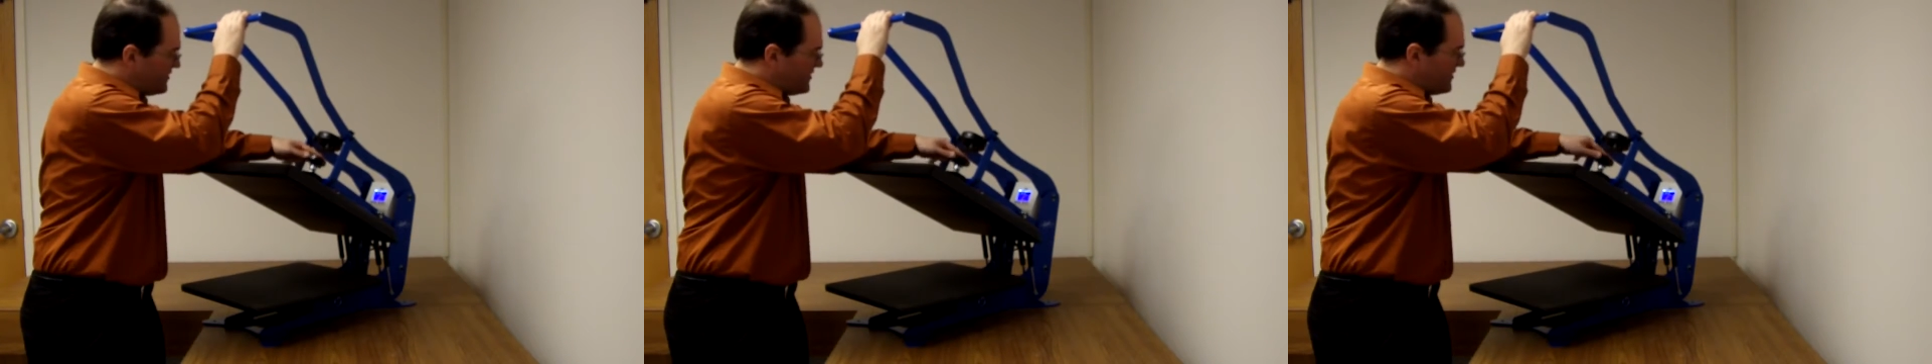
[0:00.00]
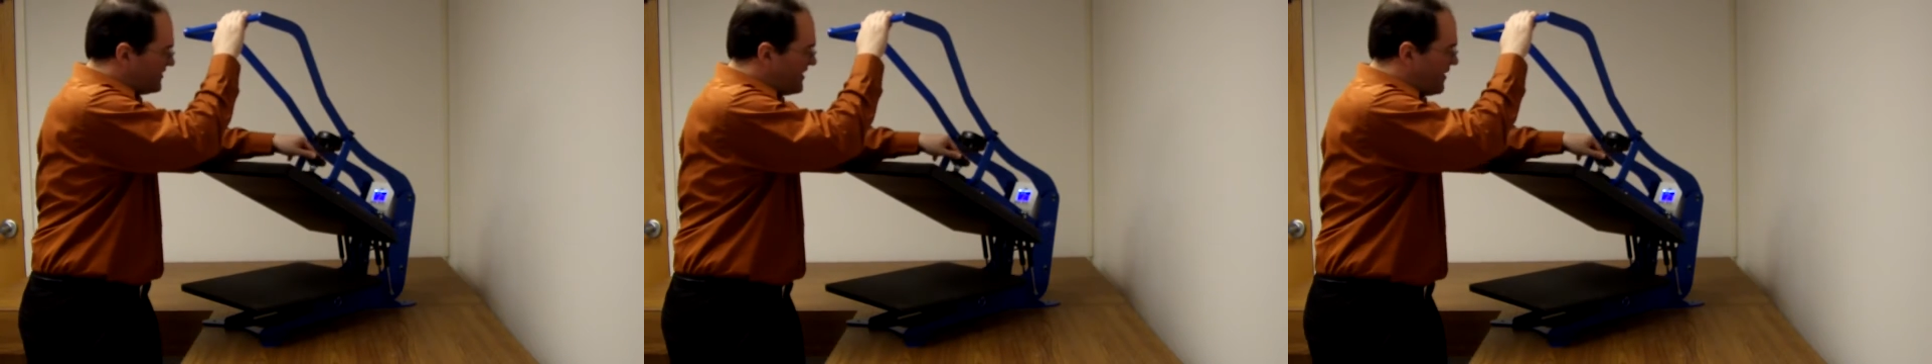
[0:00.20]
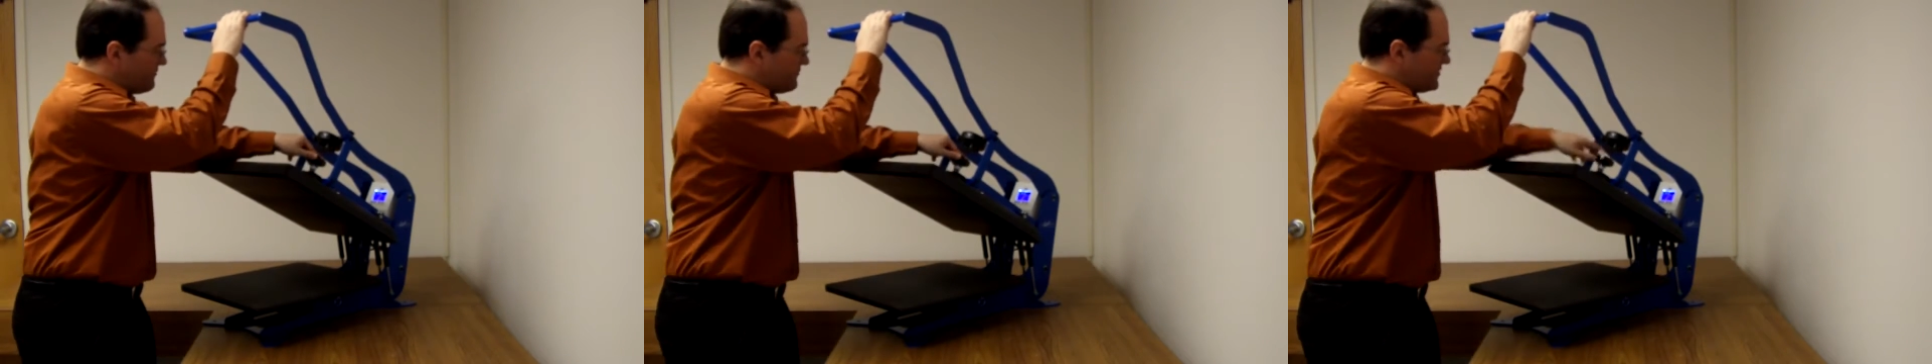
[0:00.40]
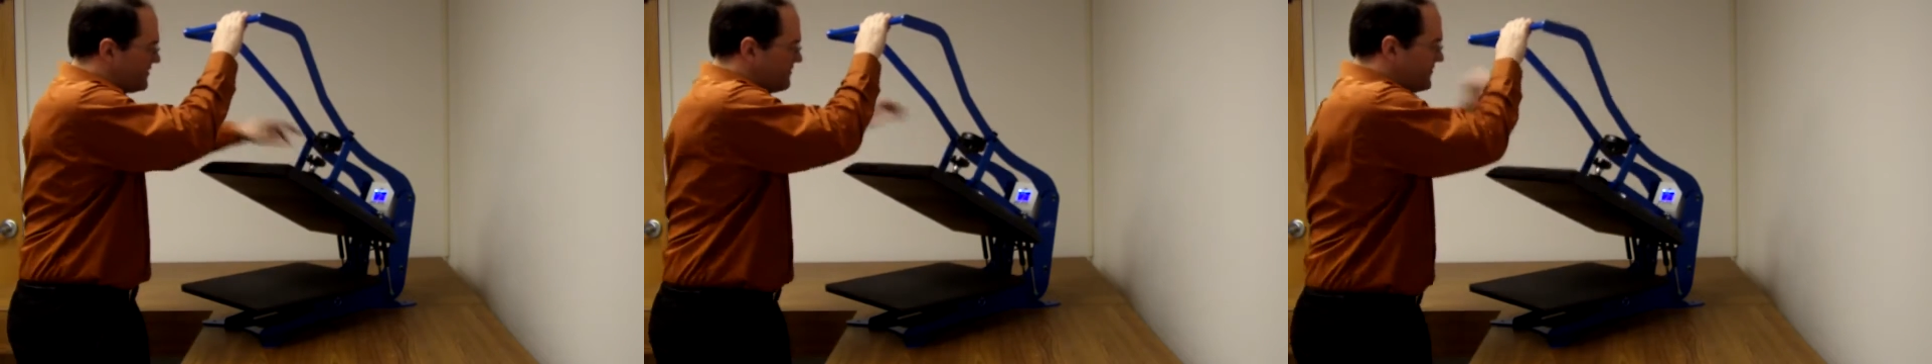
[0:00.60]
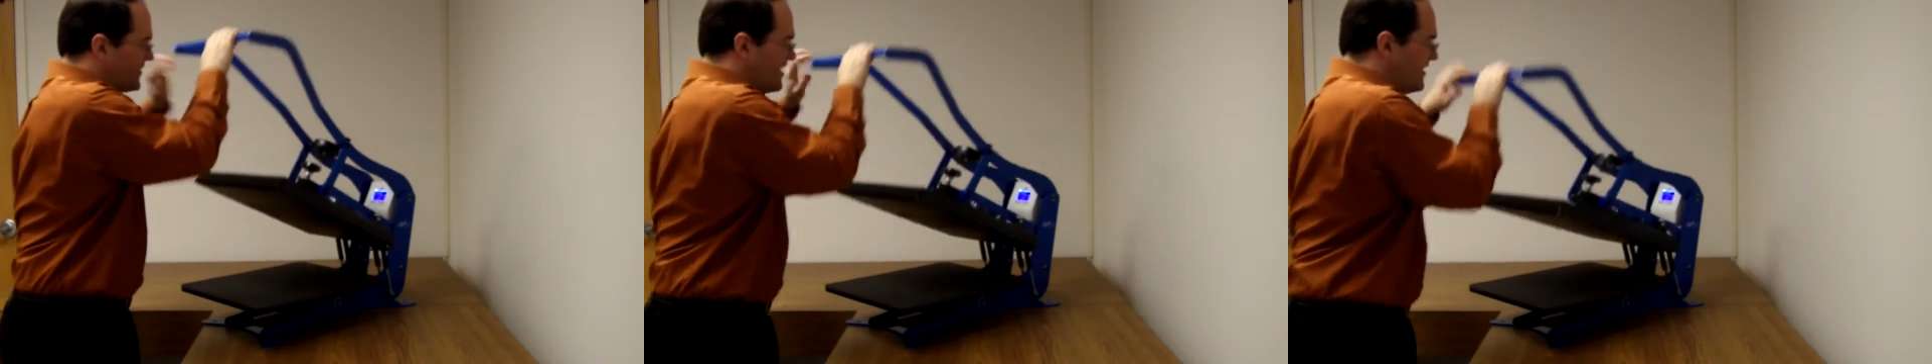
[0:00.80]
to the
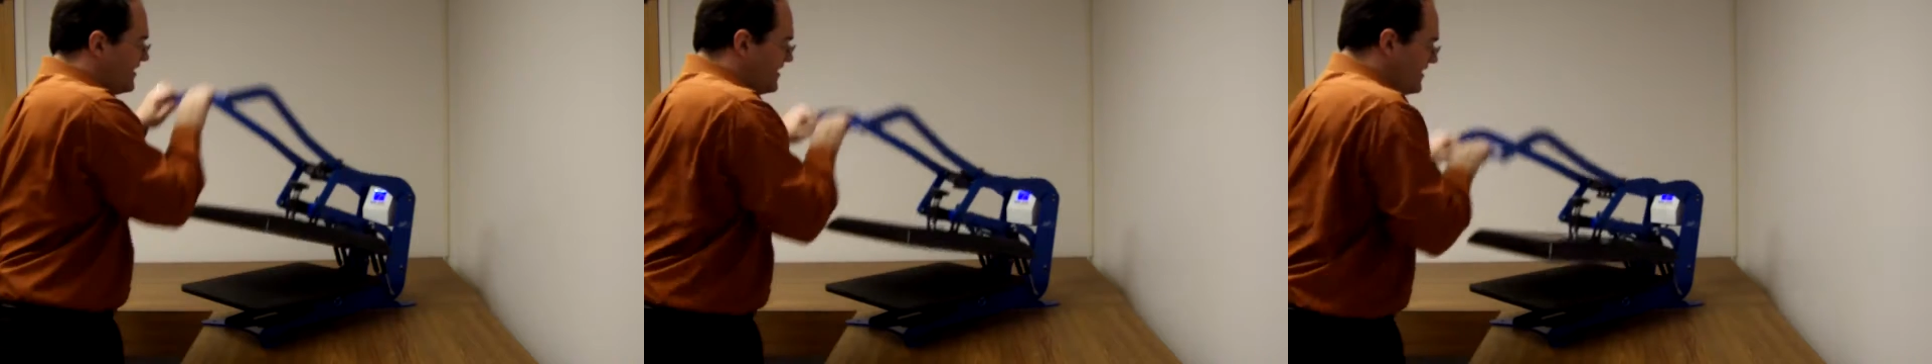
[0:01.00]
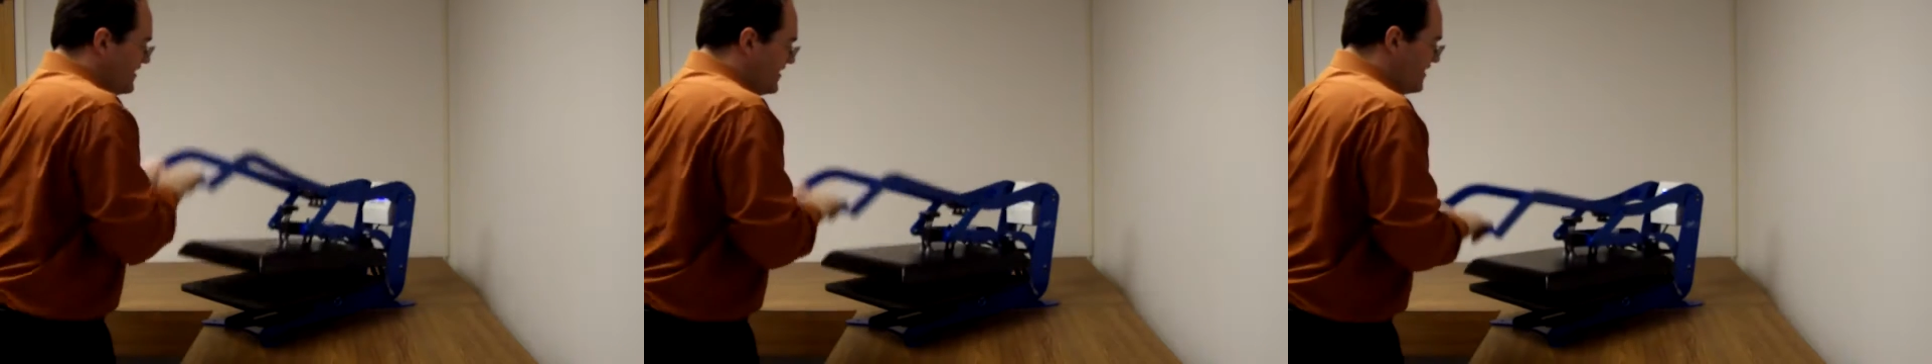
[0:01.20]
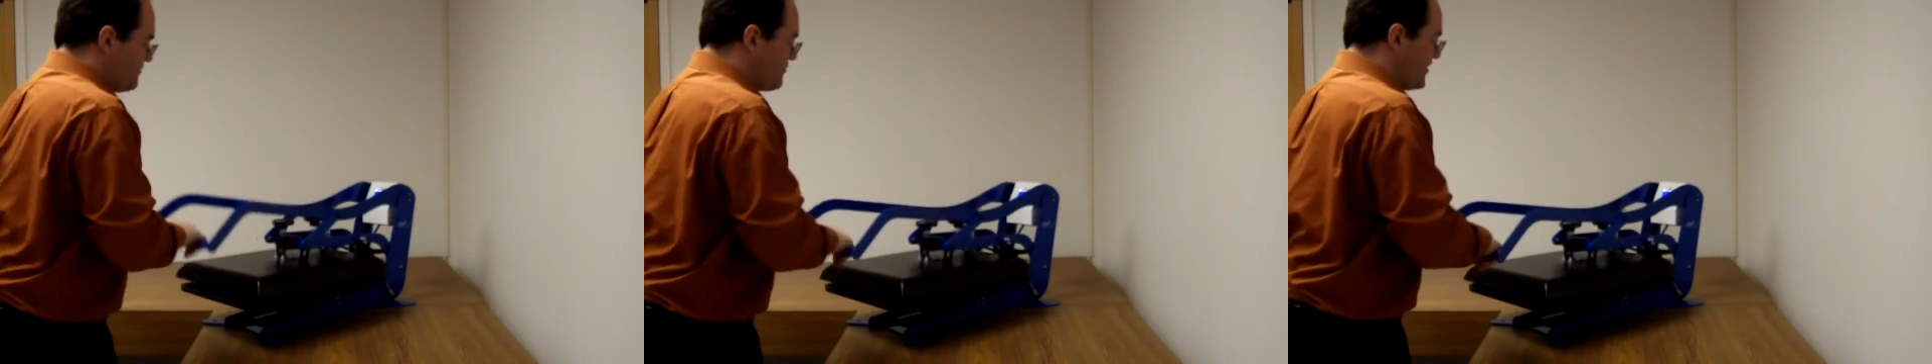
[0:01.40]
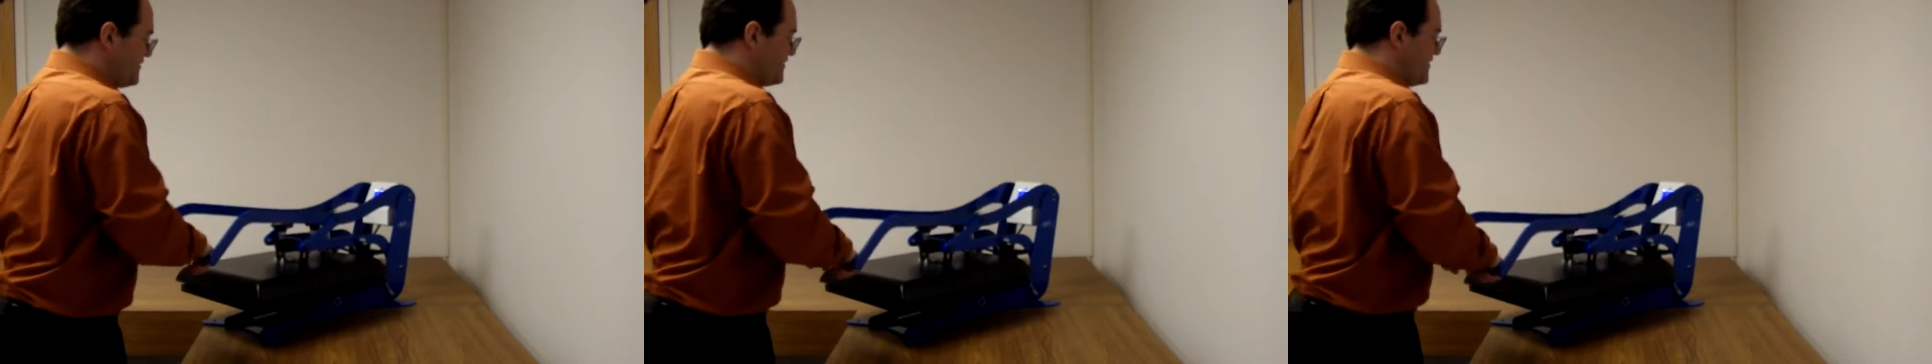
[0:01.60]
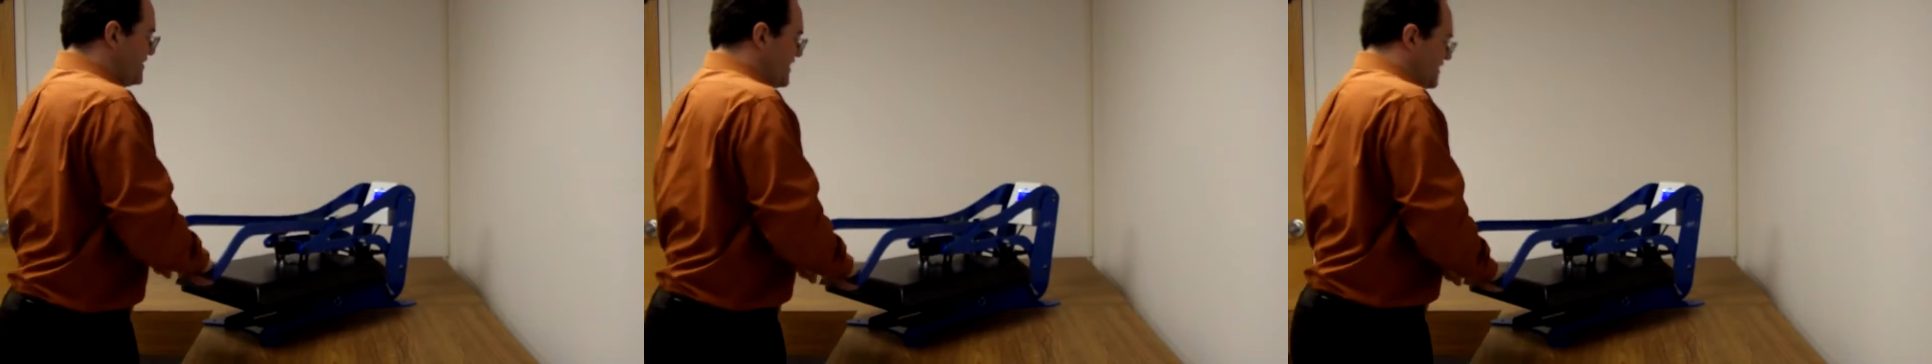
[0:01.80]
left, and
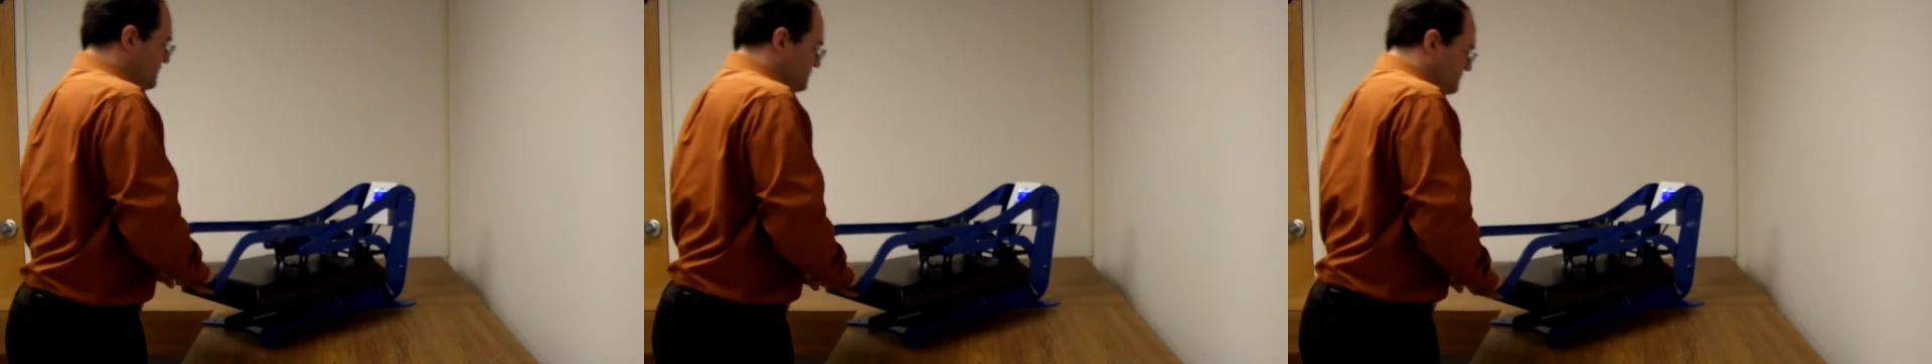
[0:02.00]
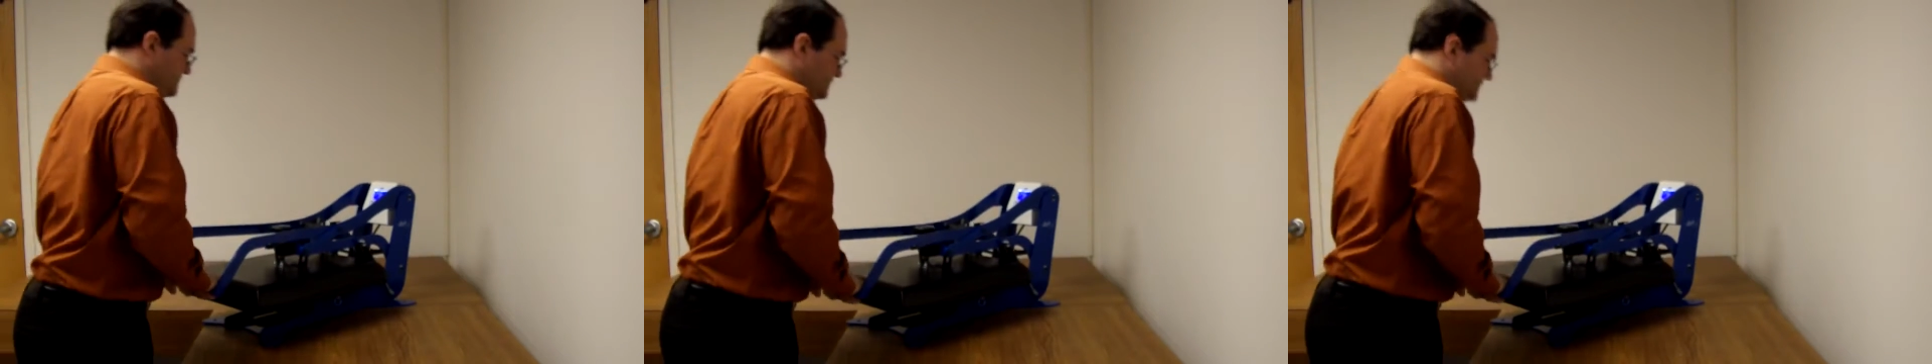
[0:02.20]
press it again.